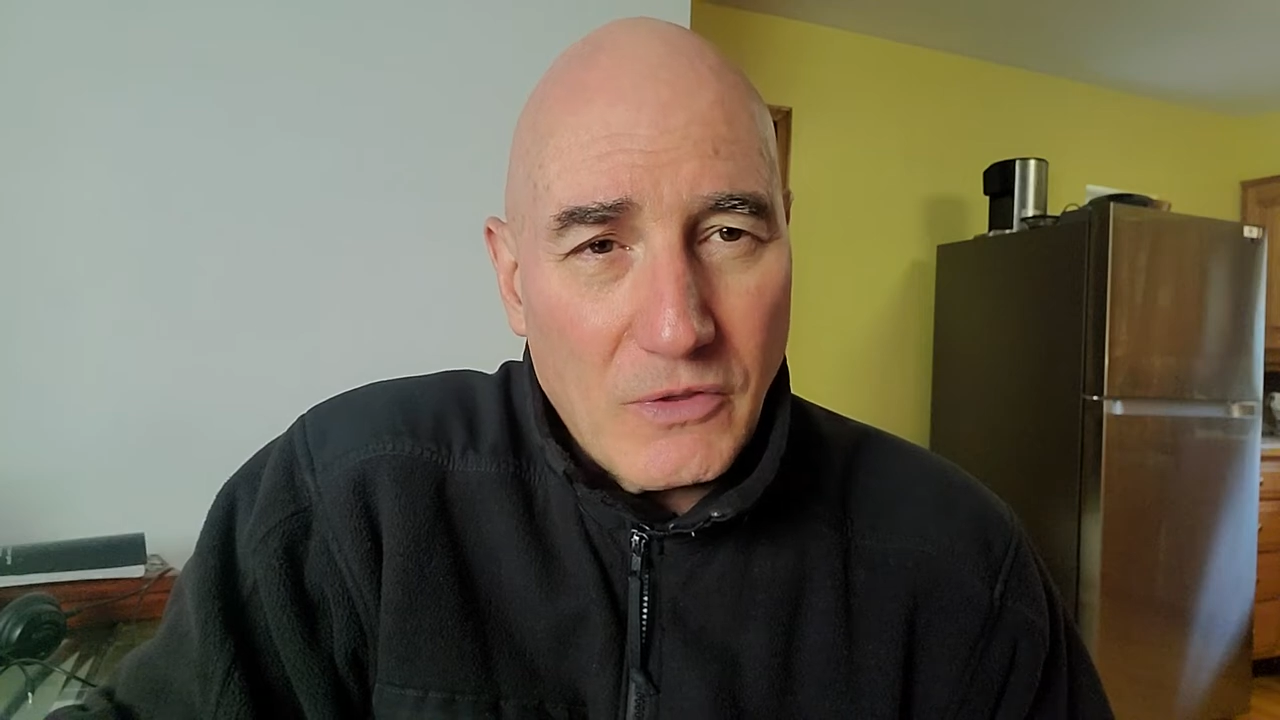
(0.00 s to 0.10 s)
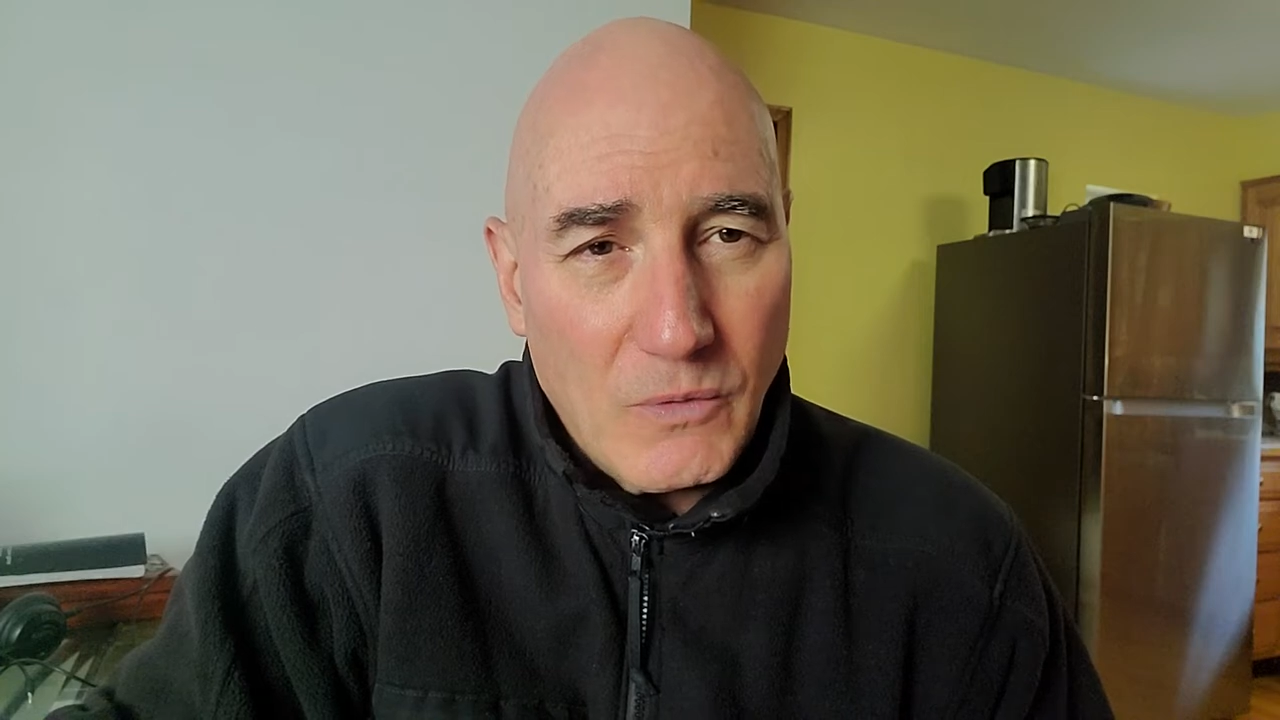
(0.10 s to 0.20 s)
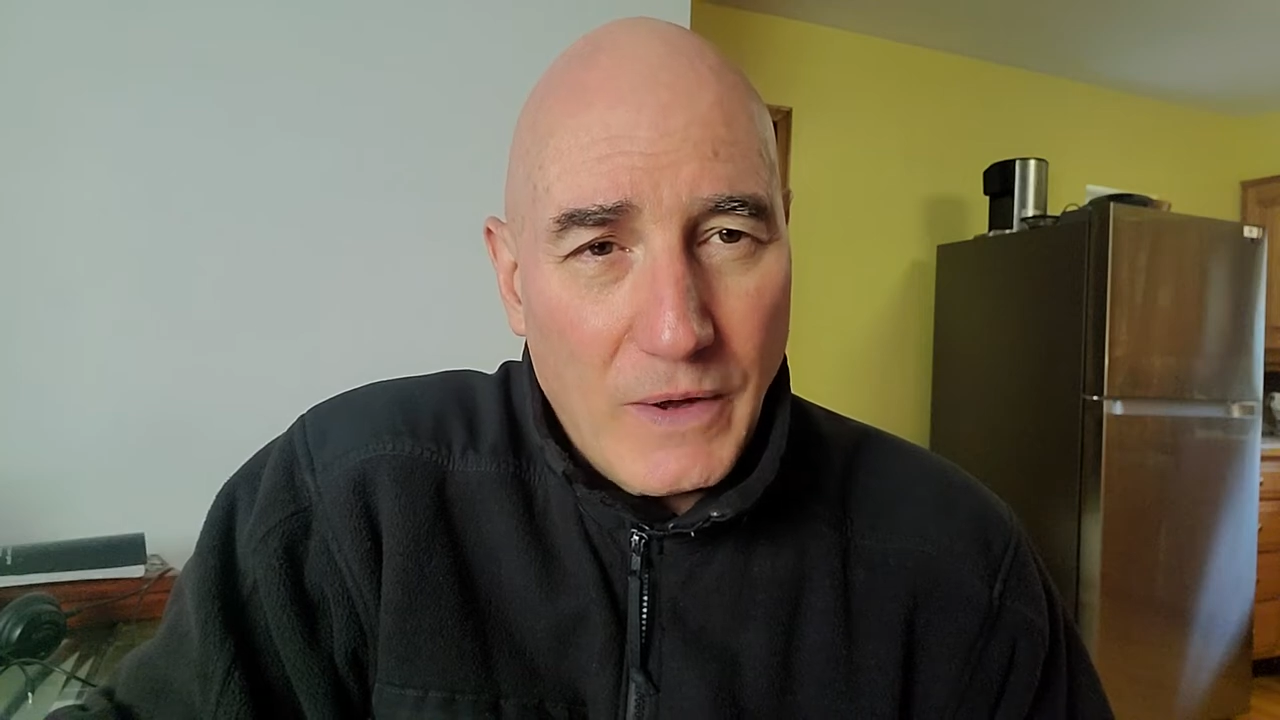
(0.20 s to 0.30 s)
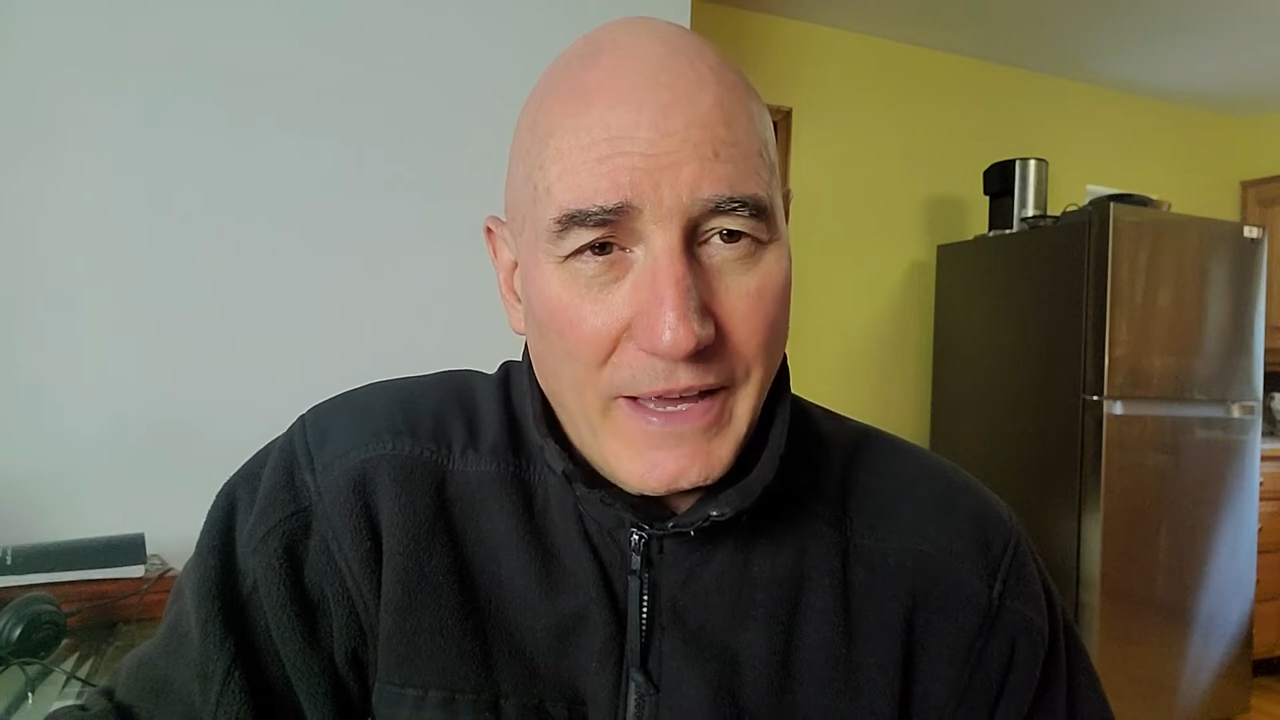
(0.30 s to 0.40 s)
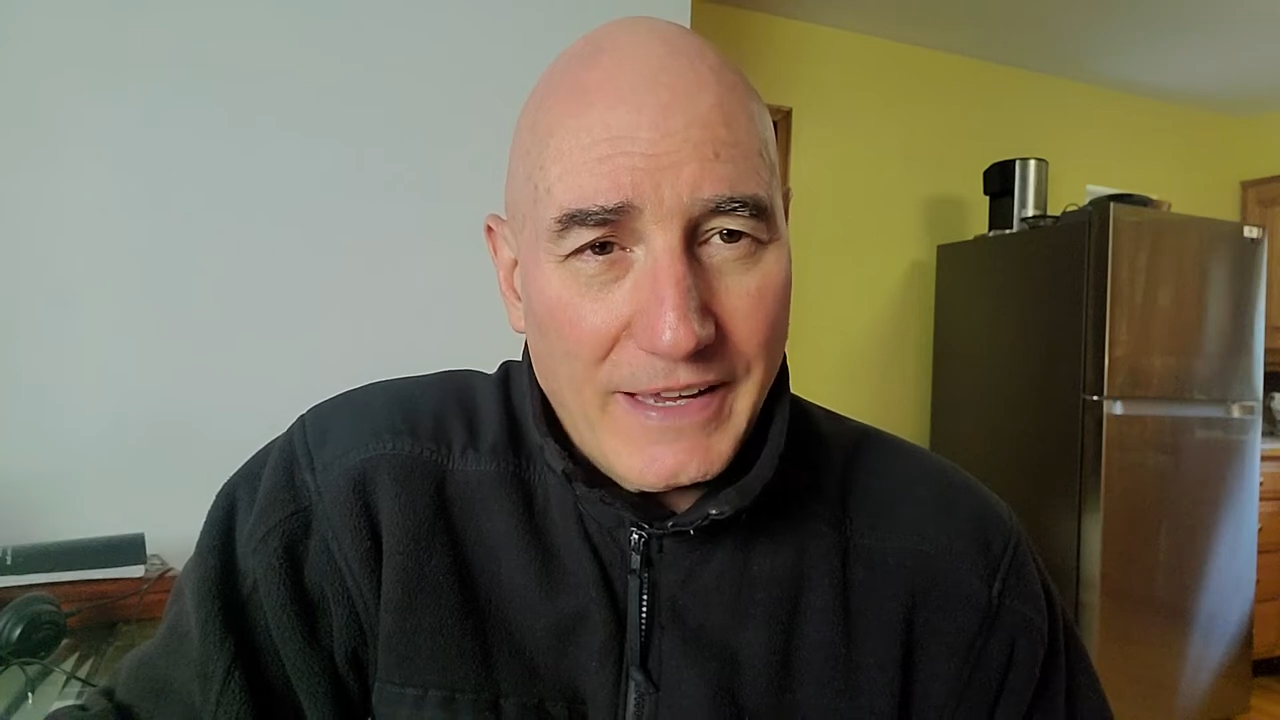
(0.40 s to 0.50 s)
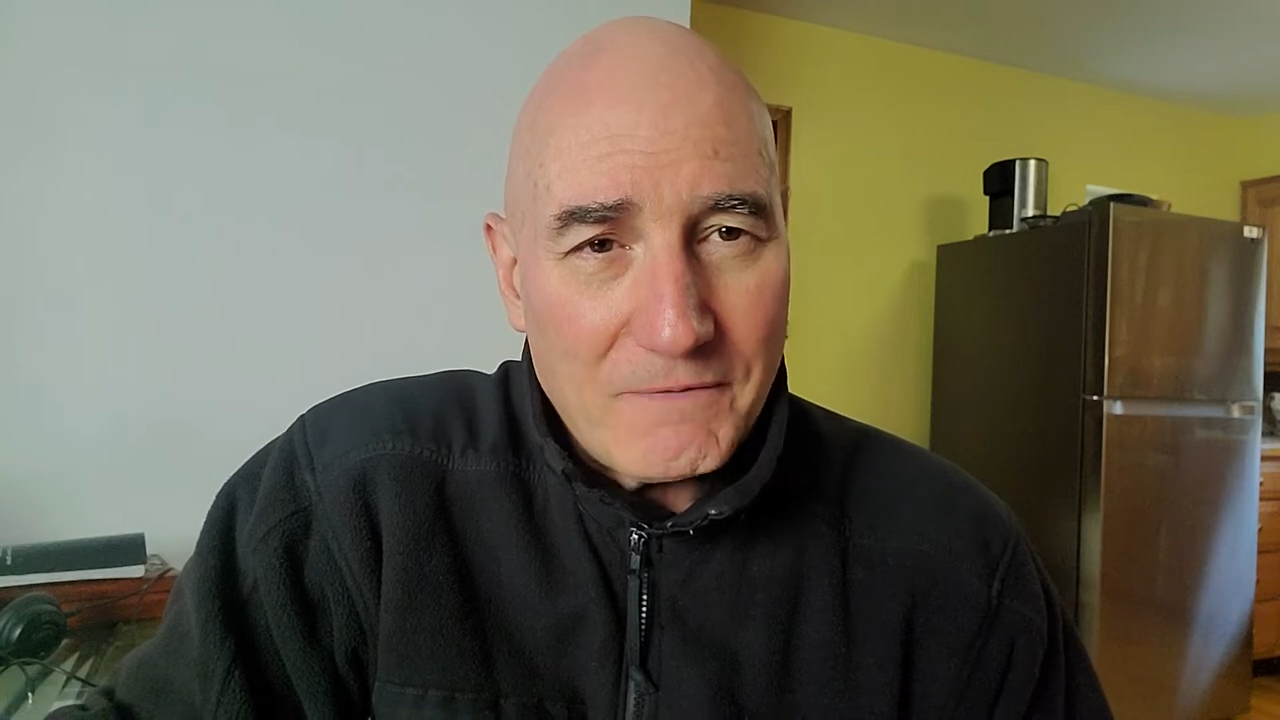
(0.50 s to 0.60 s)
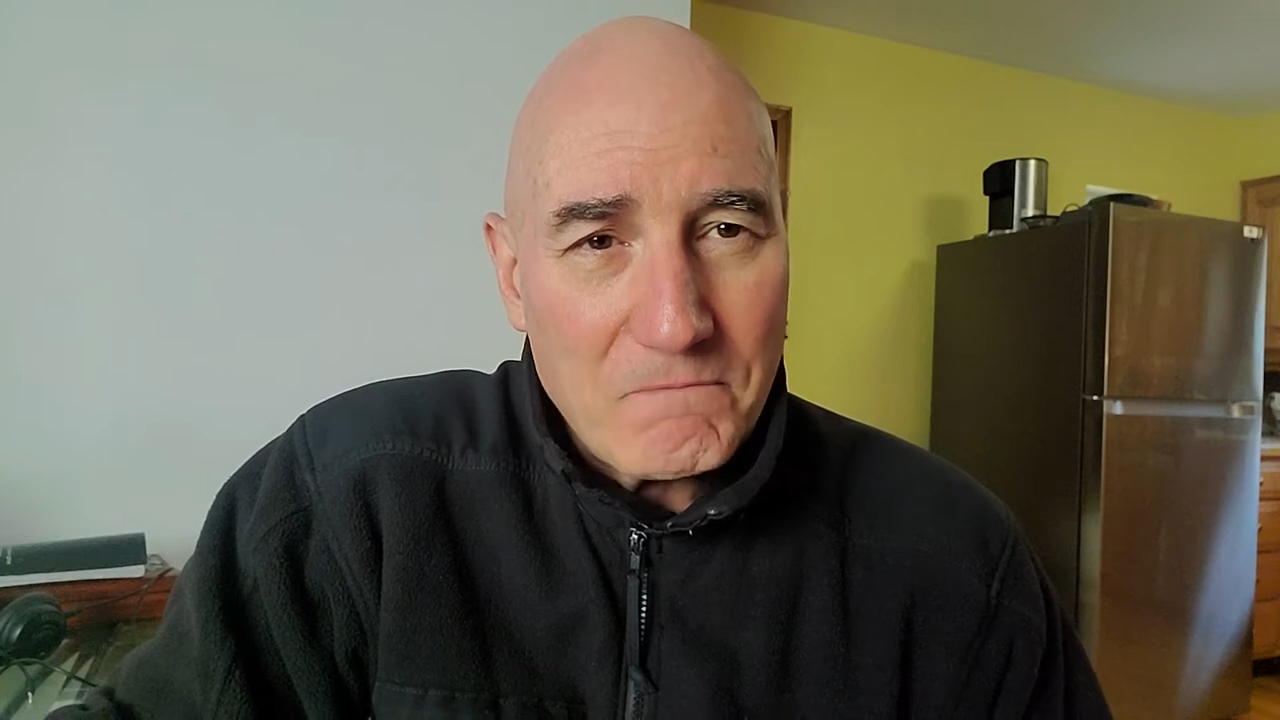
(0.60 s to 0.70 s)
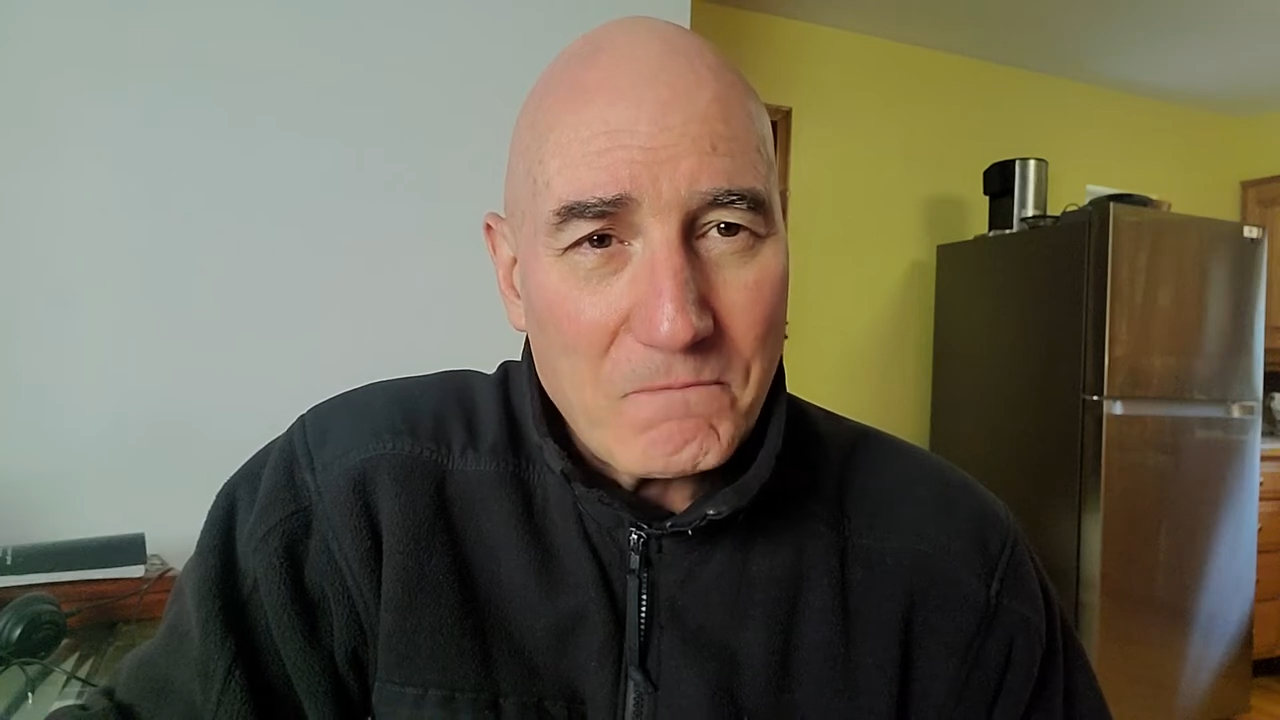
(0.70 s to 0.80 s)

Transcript: the way.